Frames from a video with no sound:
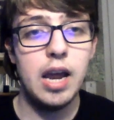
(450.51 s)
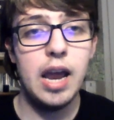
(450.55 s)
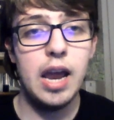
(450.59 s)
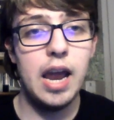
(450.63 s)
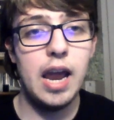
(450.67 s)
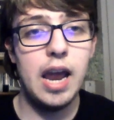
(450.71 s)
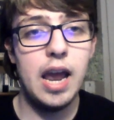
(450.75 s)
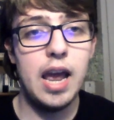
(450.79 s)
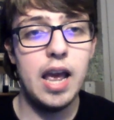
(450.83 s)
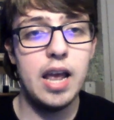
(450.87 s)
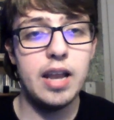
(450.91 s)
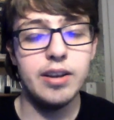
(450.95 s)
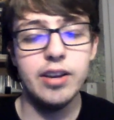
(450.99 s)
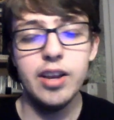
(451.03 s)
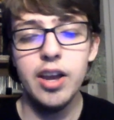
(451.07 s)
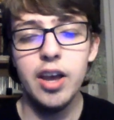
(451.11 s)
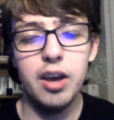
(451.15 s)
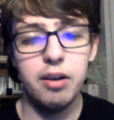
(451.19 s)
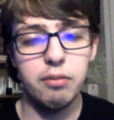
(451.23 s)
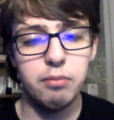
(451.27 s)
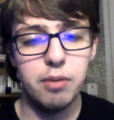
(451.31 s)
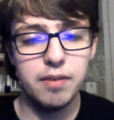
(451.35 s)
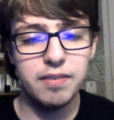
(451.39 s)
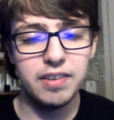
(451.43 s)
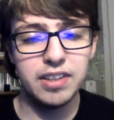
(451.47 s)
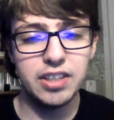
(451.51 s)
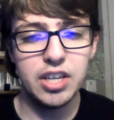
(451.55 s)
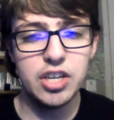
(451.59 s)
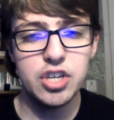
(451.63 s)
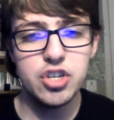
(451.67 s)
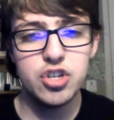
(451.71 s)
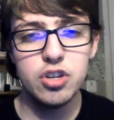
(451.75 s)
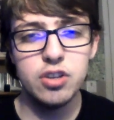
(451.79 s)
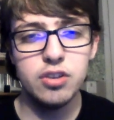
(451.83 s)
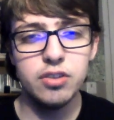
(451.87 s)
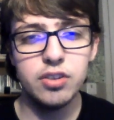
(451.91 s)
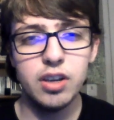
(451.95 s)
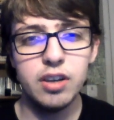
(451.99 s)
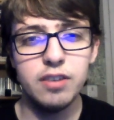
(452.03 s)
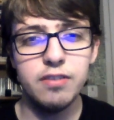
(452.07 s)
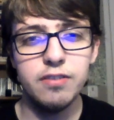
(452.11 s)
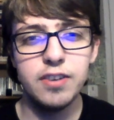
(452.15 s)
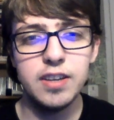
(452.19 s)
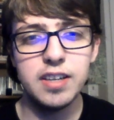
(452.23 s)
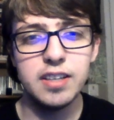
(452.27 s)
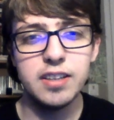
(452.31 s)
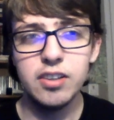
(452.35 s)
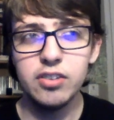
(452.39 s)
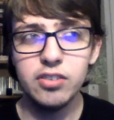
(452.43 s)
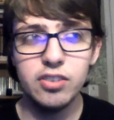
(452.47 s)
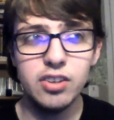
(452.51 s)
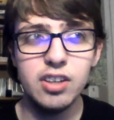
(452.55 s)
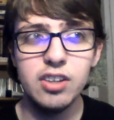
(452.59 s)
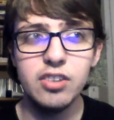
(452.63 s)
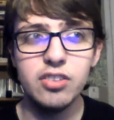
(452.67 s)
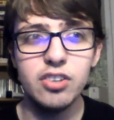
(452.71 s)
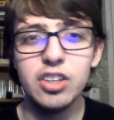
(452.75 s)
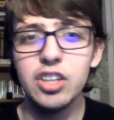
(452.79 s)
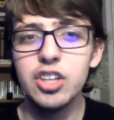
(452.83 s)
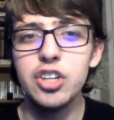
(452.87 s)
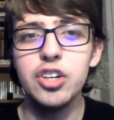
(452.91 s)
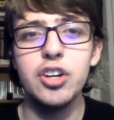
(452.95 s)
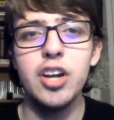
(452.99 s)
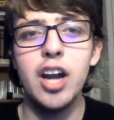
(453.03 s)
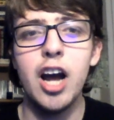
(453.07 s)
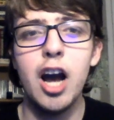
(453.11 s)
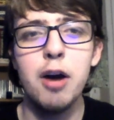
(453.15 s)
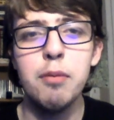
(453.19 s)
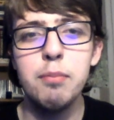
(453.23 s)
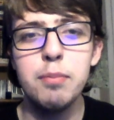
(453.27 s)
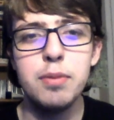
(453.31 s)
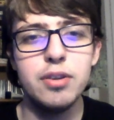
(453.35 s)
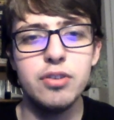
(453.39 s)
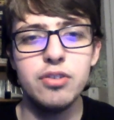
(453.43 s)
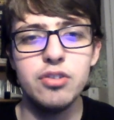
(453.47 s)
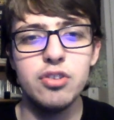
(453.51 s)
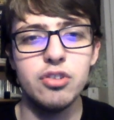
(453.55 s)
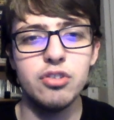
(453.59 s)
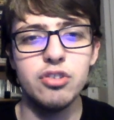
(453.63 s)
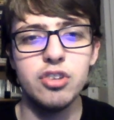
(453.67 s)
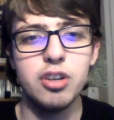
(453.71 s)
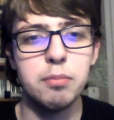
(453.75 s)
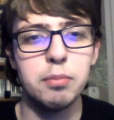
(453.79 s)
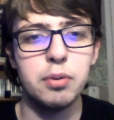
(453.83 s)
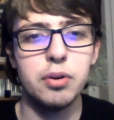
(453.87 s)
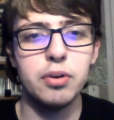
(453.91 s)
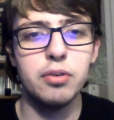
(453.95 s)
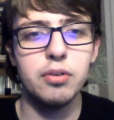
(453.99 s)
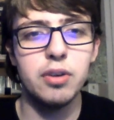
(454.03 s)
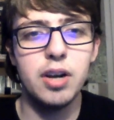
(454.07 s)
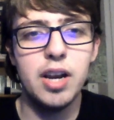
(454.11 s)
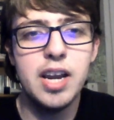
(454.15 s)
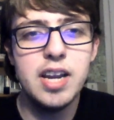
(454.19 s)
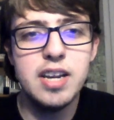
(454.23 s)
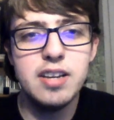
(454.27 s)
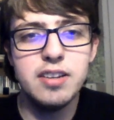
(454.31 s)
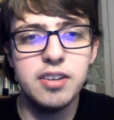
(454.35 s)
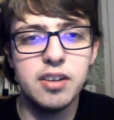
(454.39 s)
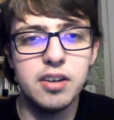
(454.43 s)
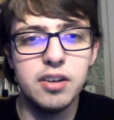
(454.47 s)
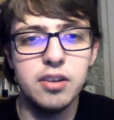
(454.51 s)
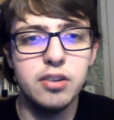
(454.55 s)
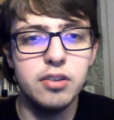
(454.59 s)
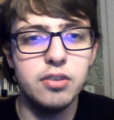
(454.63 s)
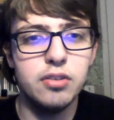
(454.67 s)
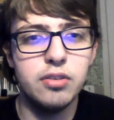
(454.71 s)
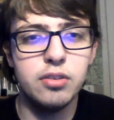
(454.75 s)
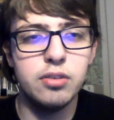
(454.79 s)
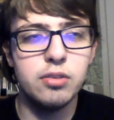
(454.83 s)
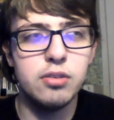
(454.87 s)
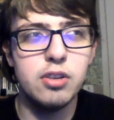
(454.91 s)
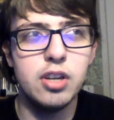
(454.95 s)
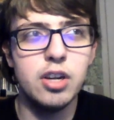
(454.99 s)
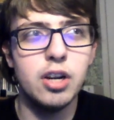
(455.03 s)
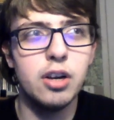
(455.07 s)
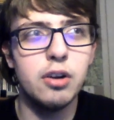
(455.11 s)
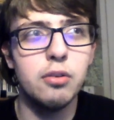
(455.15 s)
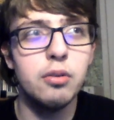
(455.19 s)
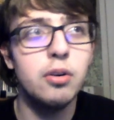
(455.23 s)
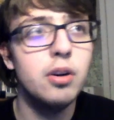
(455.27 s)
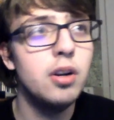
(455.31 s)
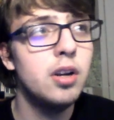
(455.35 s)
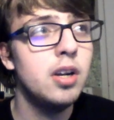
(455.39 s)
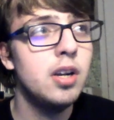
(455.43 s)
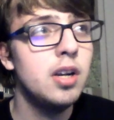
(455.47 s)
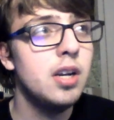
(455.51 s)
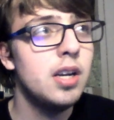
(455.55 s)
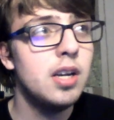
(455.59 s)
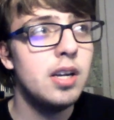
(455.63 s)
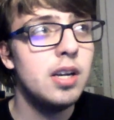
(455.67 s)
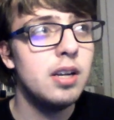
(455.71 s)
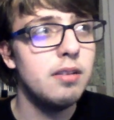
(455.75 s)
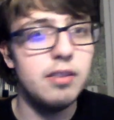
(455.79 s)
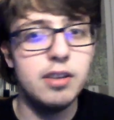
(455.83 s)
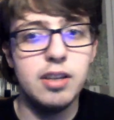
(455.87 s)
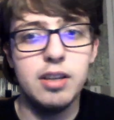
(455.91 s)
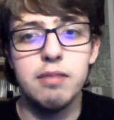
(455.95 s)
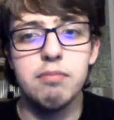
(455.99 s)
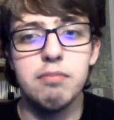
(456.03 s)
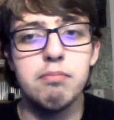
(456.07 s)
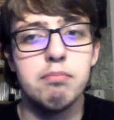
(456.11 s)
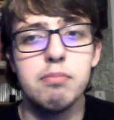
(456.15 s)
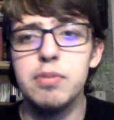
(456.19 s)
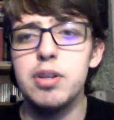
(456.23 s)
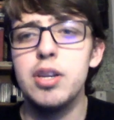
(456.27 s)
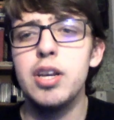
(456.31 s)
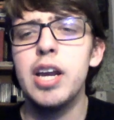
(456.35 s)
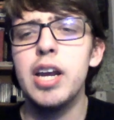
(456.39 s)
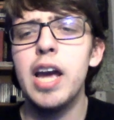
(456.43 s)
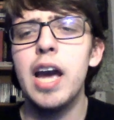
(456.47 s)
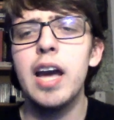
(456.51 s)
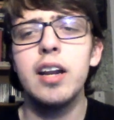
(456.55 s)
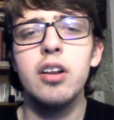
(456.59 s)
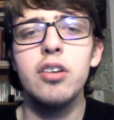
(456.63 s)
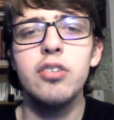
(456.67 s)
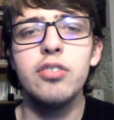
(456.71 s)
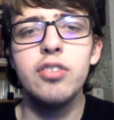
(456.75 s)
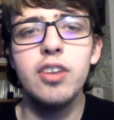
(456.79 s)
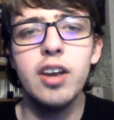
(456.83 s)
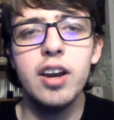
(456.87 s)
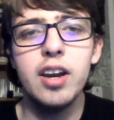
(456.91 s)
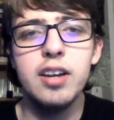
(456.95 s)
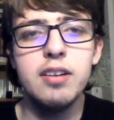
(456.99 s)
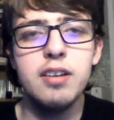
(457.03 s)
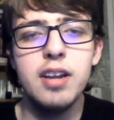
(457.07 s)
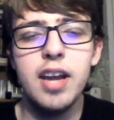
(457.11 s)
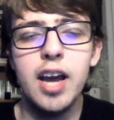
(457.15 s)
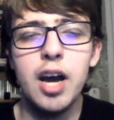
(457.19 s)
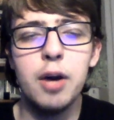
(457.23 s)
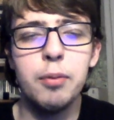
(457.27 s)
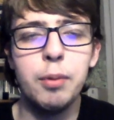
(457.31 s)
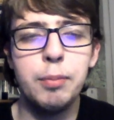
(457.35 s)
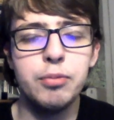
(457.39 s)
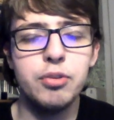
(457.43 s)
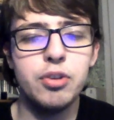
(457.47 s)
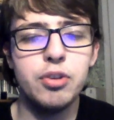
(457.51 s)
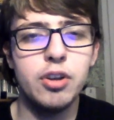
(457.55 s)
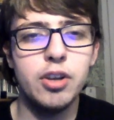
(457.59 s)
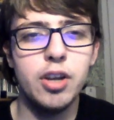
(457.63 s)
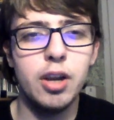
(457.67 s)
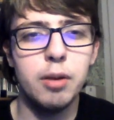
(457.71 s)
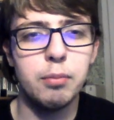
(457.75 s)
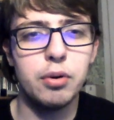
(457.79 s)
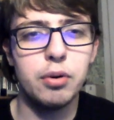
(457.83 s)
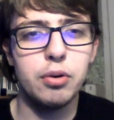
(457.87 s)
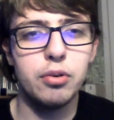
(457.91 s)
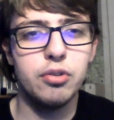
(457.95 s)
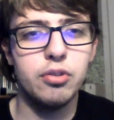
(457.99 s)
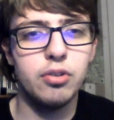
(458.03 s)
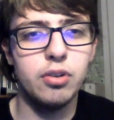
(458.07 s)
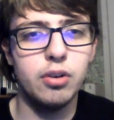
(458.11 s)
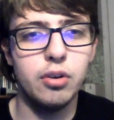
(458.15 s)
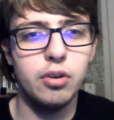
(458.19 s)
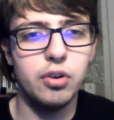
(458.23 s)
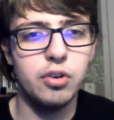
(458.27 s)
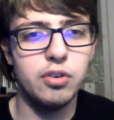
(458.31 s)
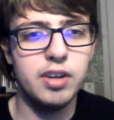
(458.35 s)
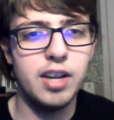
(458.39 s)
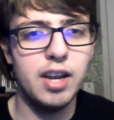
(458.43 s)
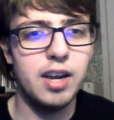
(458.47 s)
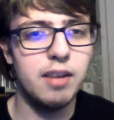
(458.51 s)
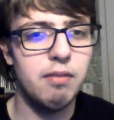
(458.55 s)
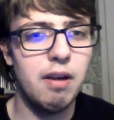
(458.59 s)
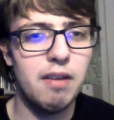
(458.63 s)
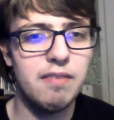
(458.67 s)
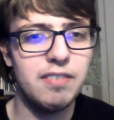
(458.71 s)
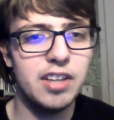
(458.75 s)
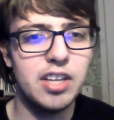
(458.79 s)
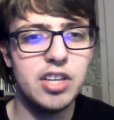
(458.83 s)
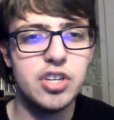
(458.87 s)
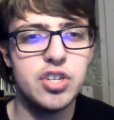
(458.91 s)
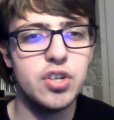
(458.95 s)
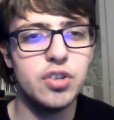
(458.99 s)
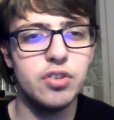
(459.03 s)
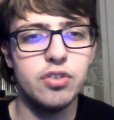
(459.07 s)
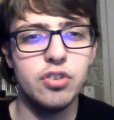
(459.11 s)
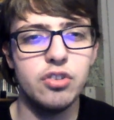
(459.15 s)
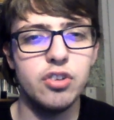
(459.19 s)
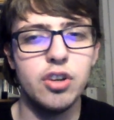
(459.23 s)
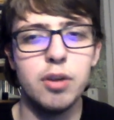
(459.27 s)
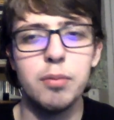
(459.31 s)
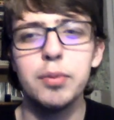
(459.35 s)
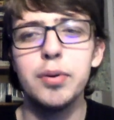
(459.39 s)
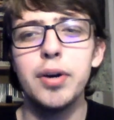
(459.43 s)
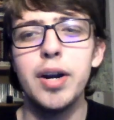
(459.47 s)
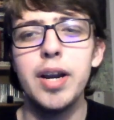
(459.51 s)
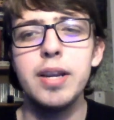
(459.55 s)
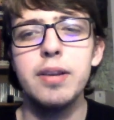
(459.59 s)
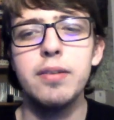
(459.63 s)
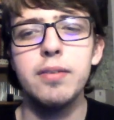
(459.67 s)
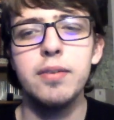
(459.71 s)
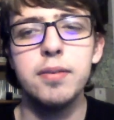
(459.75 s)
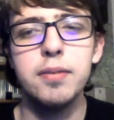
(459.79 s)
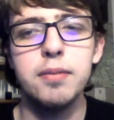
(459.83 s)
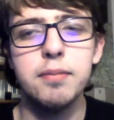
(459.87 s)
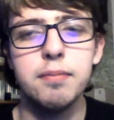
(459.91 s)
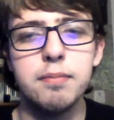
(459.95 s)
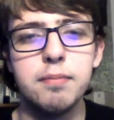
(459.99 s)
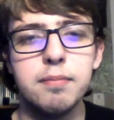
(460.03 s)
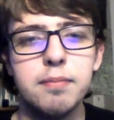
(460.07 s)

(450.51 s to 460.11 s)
And yeah, Revelations, I think this is a good album. It's just number 8 because, you know, you gotta assign albums to numbers. So yeah, Revelations is number 8.